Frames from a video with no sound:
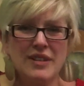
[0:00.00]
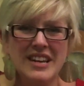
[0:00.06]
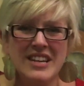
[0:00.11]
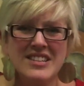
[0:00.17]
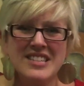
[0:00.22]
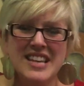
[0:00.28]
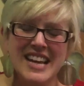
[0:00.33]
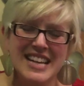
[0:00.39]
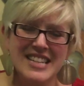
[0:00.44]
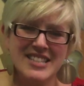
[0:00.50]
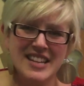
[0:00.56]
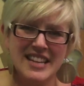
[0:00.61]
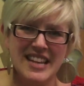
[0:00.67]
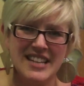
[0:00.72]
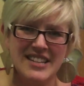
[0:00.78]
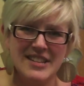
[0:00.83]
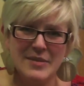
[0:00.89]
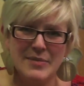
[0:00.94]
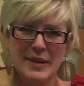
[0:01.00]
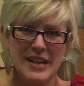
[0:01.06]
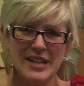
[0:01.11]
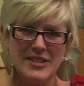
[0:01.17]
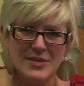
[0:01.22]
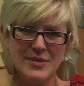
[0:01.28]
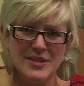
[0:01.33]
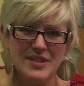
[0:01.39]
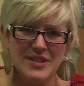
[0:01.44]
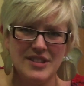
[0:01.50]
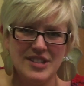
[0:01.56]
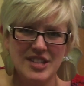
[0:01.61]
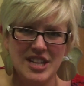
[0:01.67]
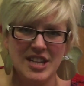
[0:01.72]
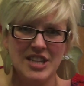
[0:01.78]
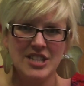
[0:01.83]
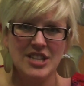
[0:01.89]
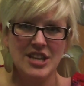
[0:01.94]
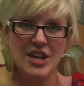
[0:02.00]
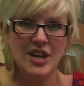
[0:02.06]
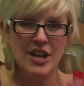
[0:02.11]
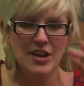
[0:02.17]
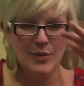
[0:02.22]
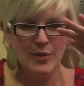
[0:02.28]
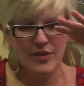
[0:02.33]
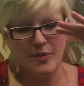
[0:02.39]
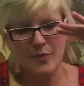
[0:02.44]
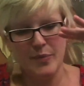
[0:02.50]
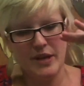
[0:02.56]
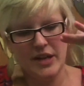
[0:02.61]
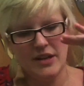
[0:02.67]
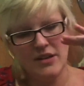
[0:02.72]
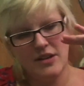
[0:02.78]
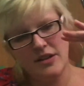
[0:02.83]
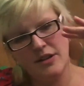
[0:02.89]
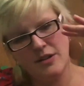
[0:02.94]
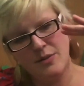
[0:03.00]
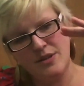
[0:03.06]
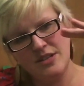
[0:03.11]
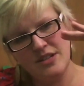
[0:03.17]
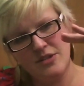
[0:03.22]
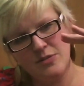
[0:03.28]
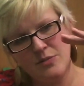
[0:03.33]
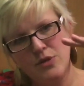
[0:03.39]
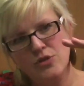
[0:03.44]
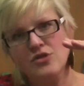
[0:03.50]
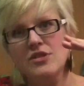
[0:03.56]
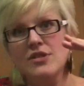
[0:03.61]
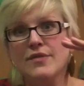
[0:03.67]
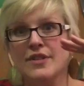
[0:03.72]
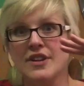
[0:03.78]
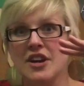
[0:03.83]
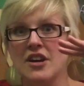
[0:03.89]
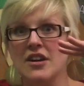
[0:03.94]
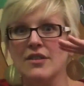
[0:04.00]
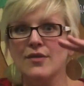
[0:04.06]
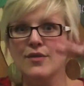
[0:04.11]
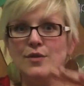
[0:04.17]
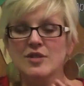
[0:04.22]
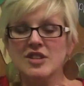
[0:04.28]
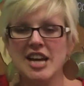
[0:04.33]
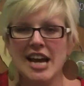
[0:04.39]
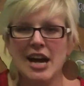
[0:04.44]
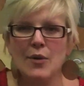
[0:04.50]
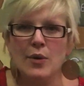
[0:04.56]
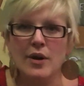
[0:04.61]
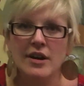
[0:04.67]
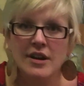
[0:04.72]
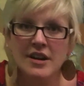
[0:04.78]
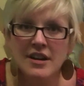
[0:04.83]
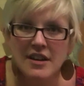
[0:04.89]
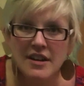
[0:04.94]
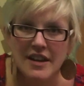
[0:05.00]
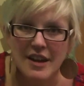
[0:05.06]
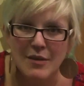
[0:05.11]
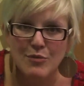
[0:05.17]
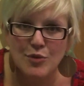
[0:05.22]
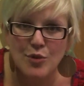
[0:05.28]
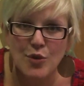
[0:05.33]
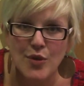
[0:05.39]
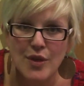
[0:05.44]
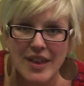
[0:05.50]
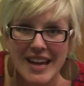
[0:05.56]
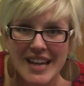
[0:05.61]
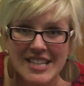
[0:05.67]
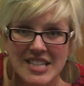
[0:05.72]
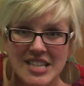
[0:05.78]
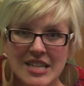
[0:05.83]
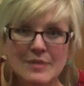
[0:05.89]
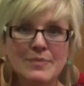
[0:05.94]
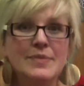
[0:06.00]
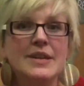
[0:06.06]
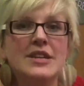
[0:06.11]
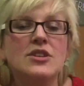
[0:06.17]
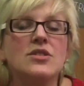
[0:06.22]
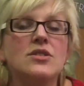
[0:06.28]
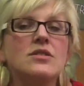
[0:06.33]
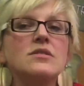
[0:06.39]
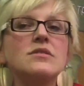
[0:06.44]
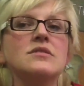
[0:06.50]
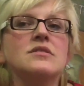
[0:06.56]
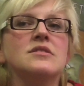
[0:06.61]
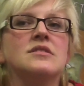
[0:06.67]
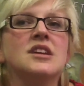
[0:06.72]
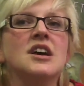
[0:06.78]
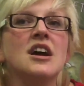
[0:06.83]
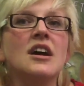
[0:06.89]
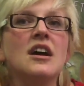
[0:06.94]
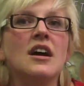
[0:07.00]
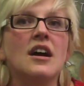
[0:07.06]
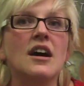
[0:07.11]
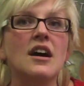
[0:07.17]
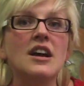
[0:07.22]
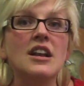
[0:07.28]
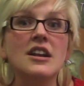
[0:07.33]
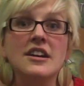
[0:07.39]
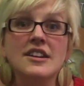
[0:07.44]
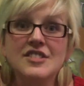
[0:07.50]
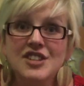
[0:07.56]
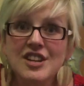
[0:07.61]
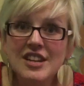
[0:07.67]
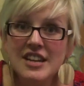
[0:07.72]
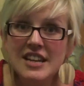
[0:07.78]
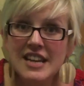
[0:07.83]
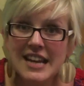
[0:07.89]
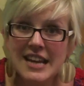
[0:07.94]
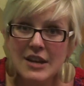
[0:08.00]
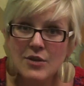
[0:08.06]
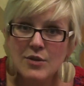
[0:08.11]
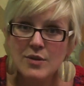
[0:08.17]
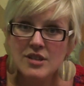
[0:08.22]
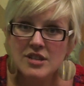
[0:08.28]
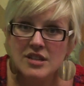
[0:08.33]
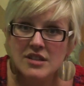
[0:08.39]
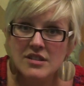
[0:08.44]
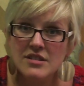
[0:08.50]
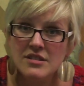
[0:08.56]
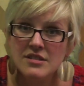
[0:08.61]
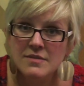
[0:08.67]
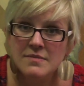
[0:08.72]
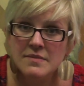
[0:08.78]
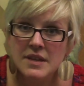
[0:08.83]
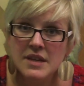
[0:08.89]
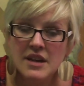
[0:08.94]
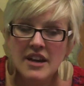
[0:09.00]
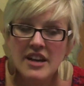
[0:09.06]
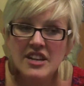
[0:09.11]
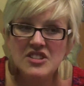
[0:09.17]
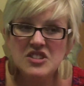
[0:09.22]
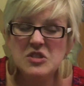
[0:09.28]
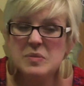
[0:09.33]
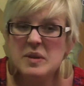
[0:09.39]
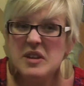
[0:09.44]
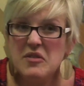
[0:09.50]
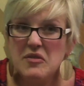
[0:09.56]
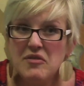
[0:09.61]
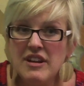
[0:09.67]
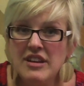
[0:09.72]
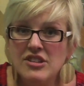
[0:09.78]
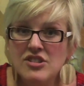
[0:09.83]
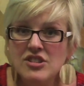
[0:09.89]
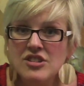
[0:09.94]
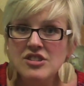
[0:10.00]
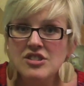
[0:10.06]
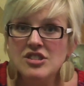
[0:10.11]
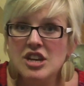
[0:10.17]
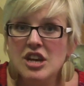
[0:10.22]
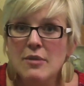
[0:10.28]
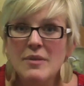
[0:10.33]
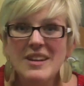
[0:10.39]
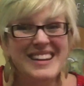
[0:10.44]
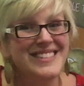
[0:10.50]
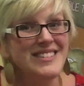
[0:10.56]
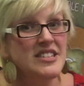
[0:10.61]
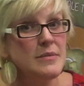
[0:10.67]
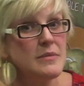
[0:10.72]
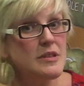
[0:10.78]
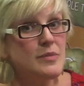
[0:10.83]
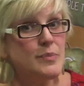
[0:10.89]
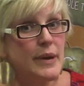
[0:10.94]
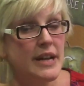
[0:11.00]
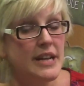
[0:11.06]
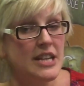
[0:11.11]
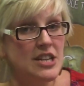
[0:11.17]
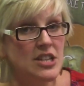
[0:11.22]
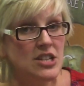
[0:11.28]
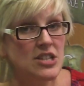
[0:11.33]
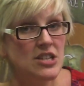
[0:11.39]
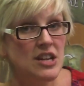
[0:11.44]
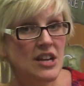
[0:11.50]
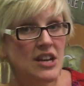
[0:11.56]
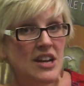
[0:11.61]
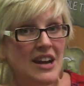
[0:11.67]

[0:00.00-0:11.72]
bring because I had to lend it back to another teacher was a pit, uh, was a model of an Eiffel Tower, and I brought that in because I like to learn languages. I can speak French and German and some Spanish